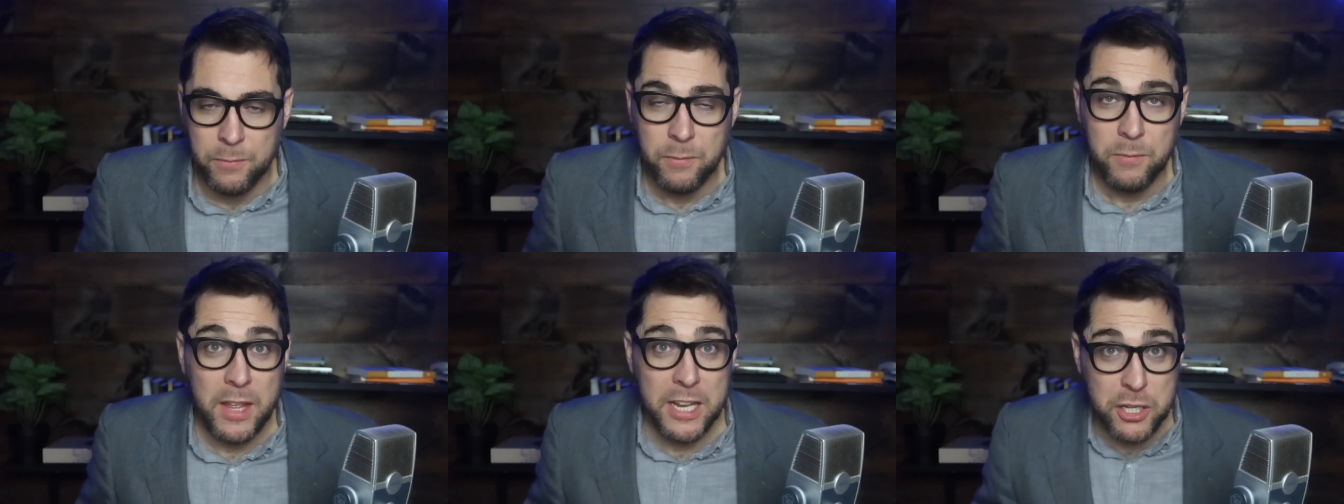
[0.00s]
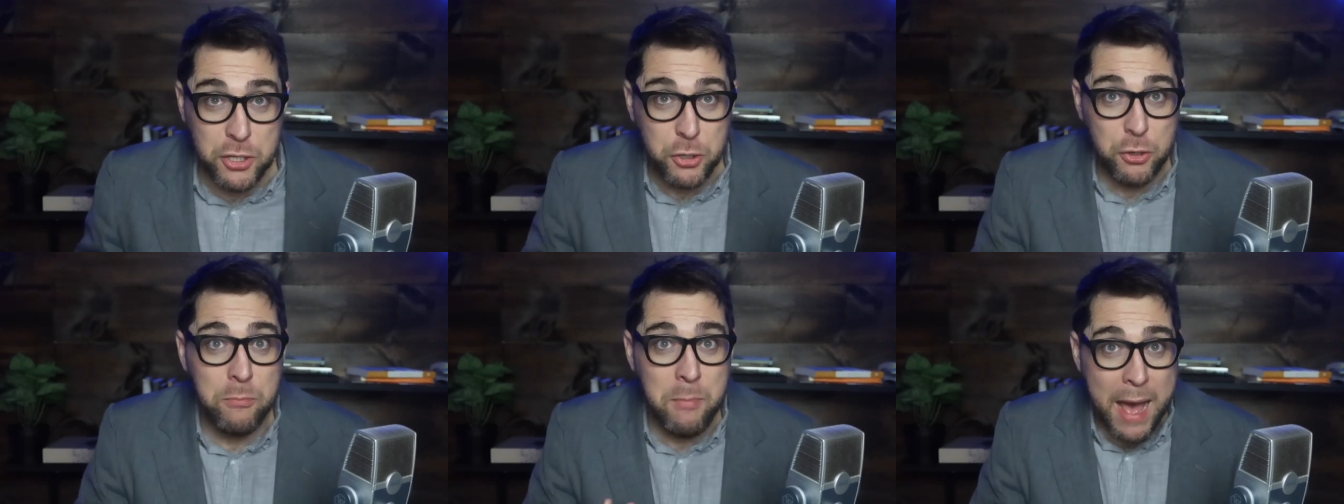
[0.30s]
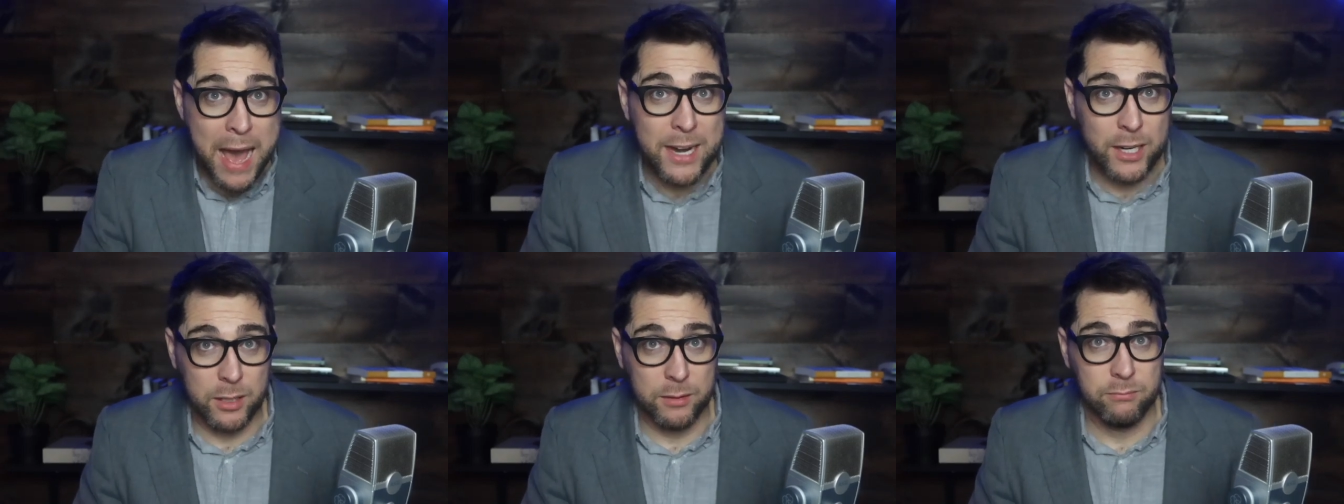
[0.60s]
they do
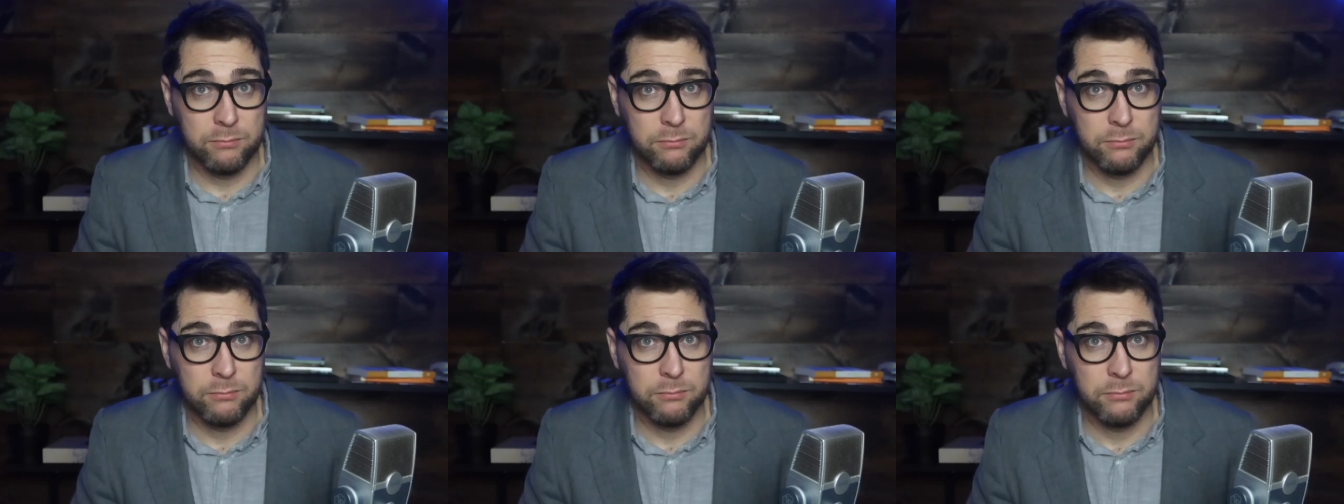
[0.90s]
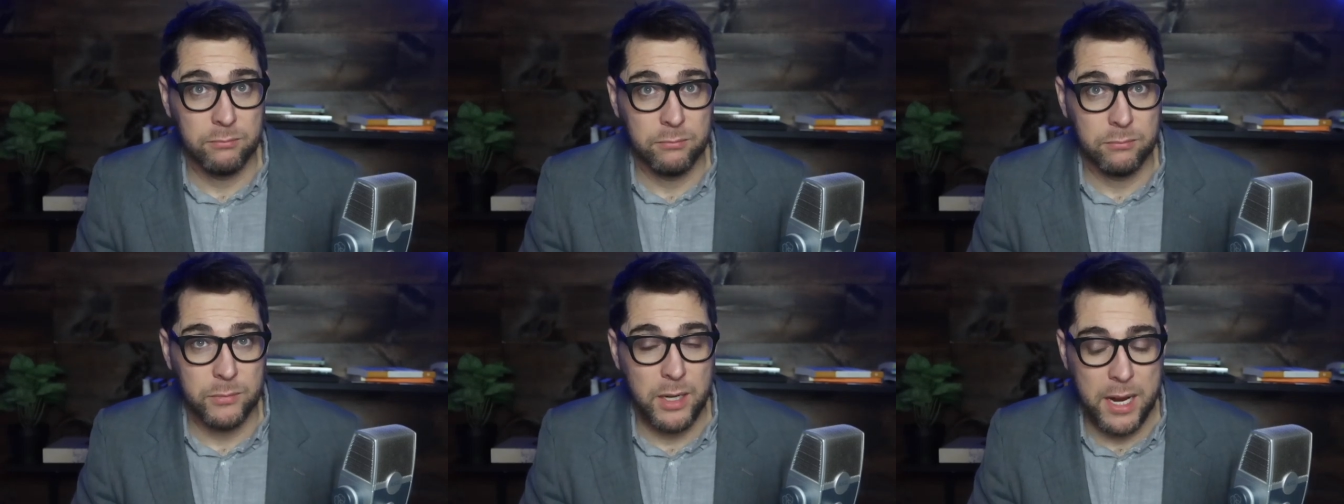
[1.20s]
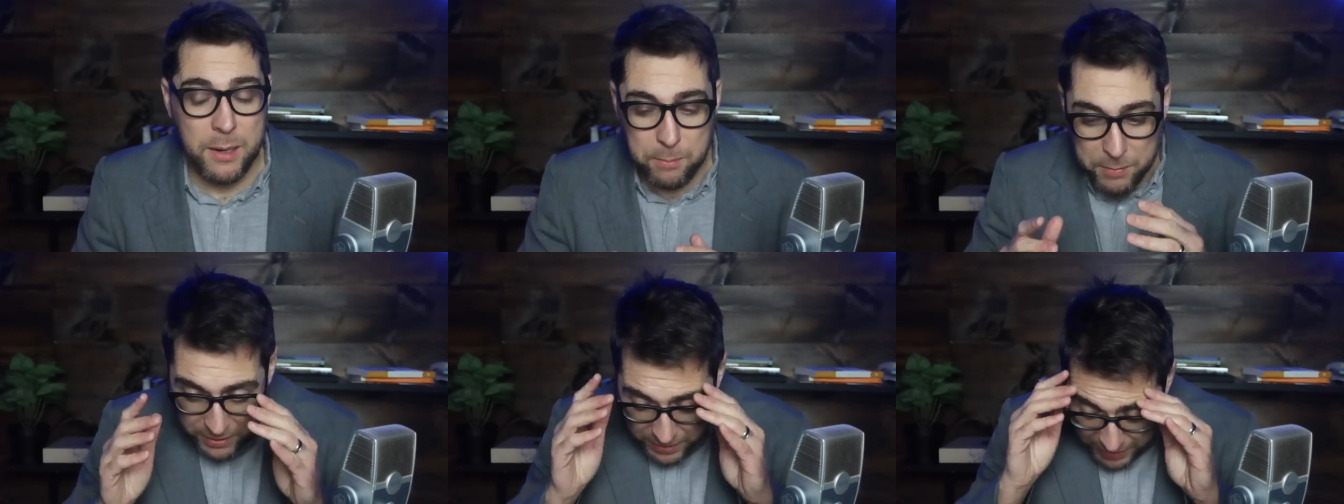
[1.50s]
matter,
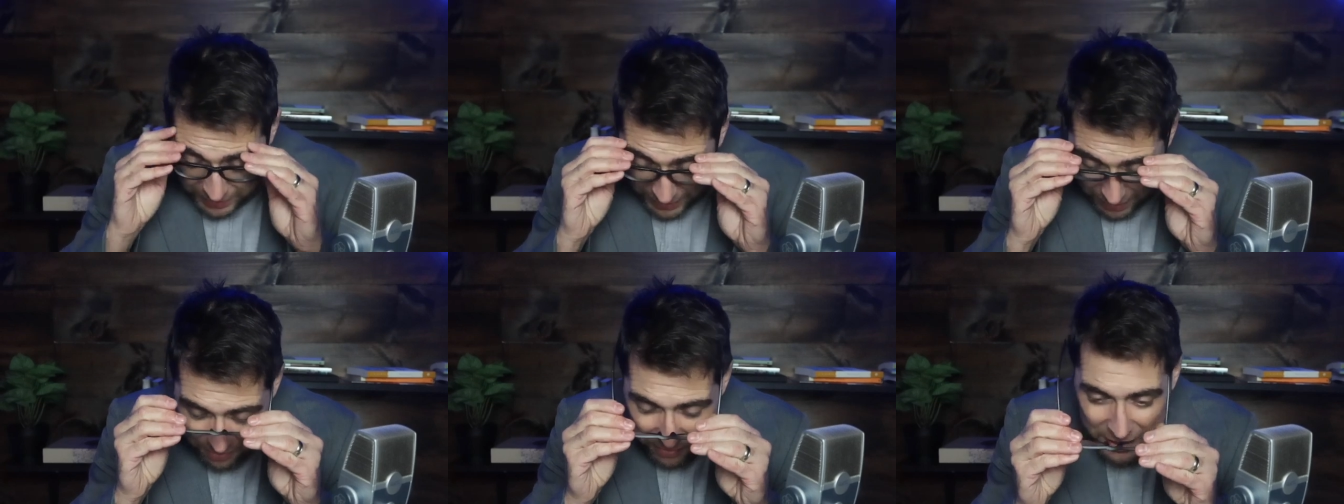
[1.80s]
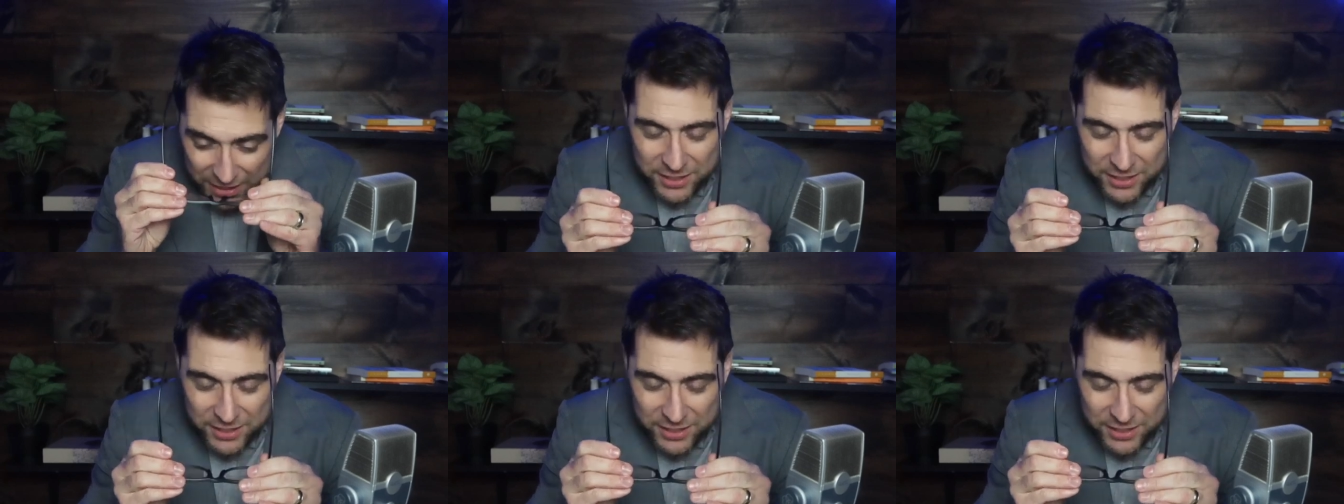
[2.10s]
right? But again,